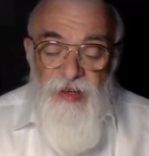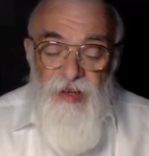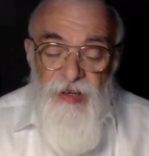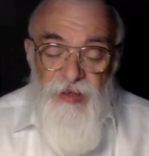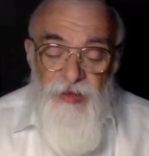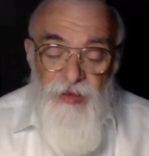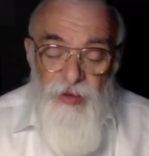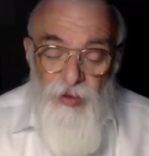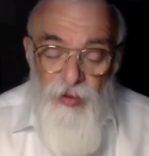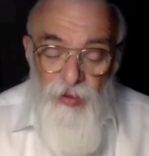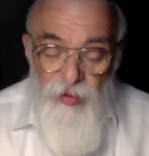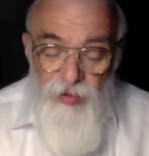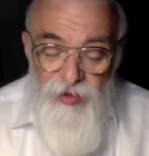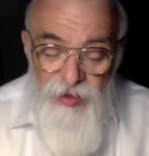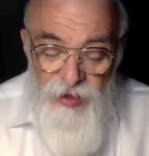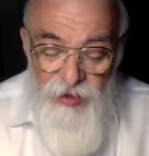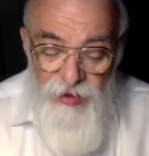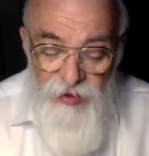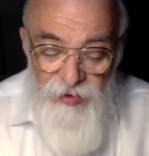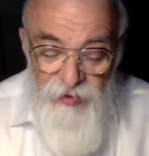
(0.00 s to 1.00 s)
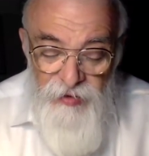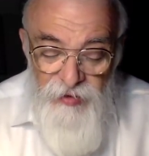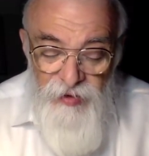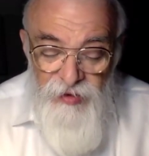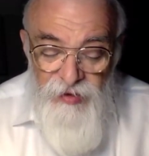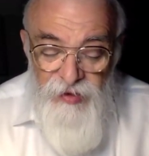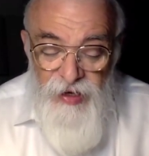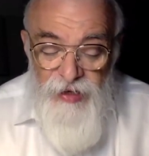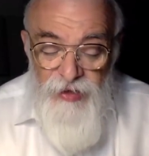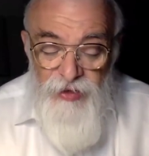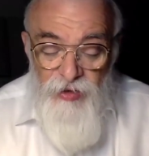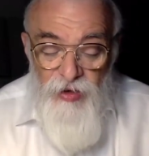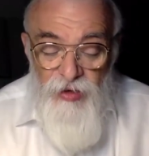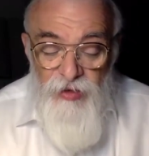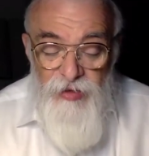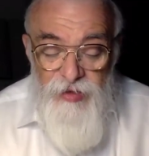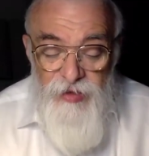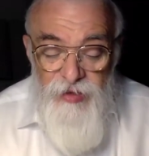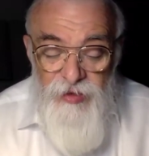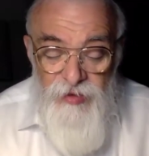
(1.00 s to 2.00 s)
and calls Eden
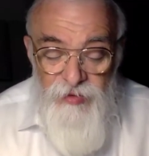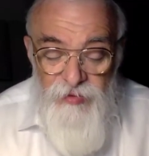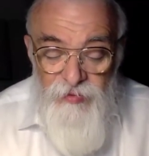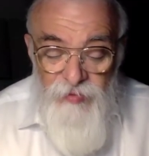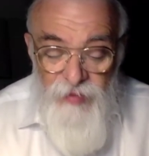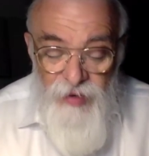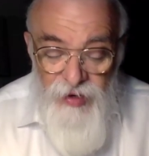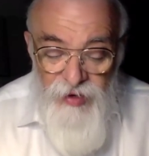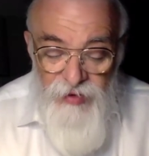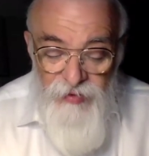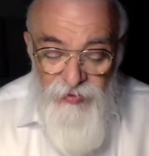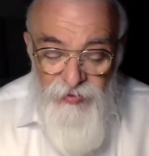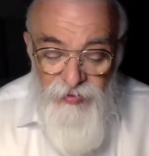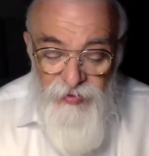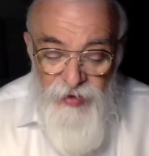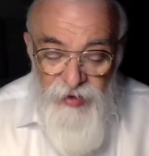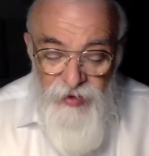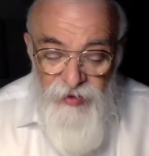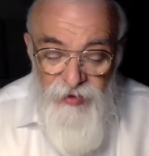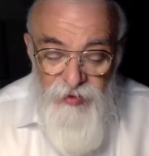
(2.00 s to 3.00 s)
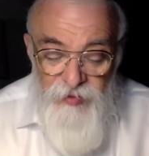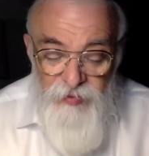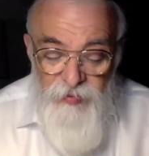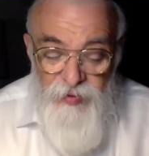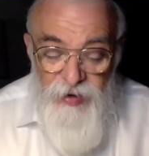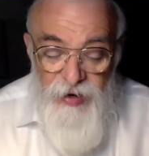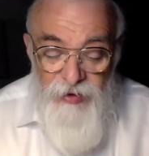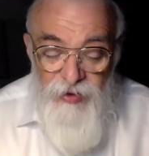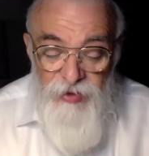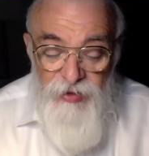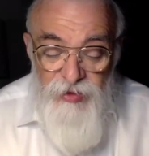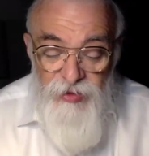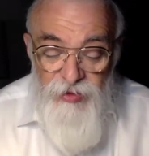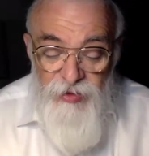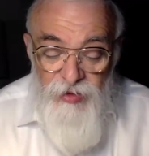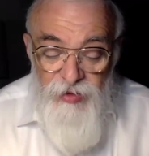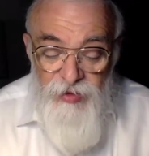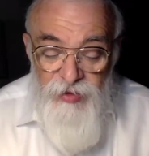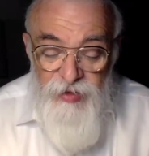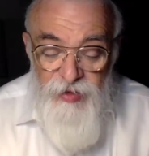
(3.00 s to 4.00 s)
Rayosi, my friend,
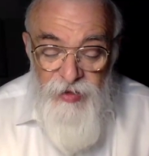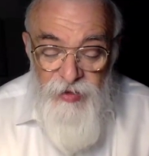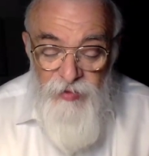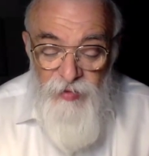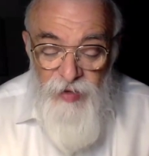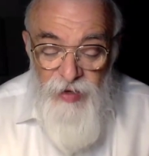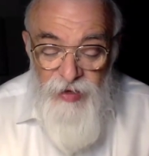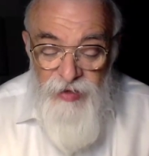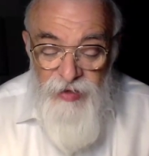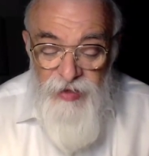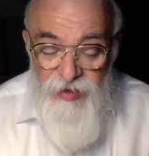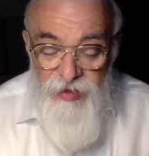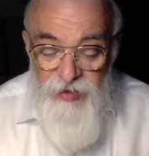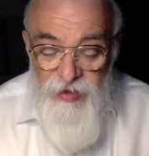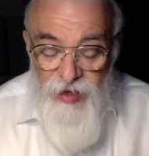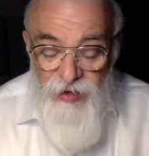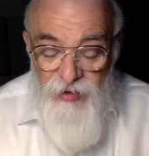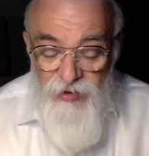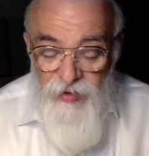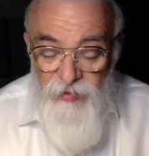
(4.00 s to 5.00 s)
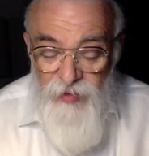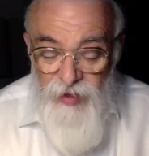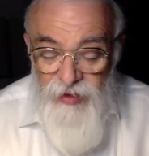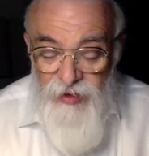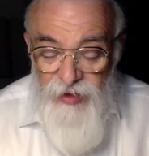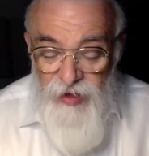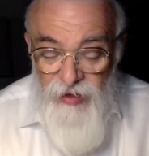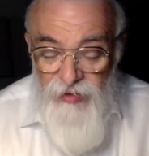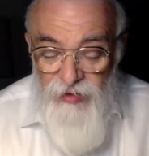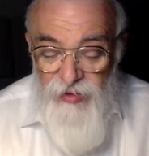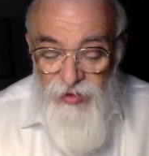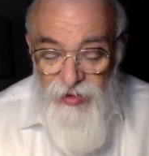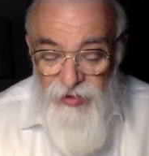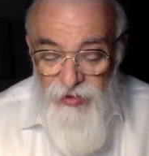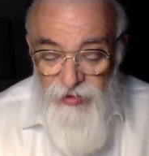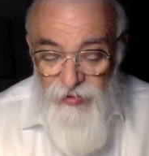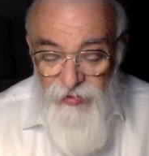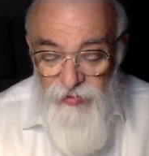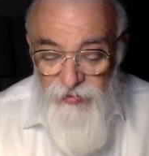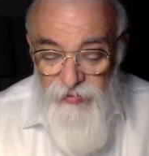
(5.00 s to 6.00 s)
Panasosi, my sustainer, my
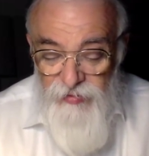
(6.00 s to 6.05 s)
nourisher.